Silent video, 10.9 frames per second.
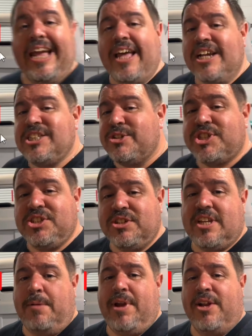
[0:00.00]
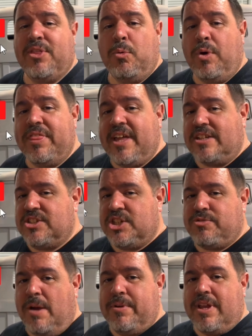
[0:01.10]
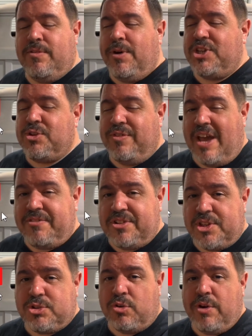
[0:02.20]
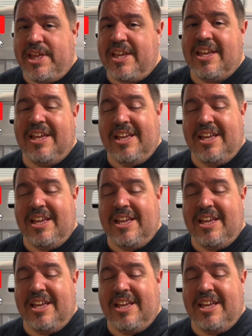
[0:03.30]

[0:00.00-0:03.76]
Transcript: Guys, there is still time to enter the 1,000 subscriber giveaway, so if you haven't done so already,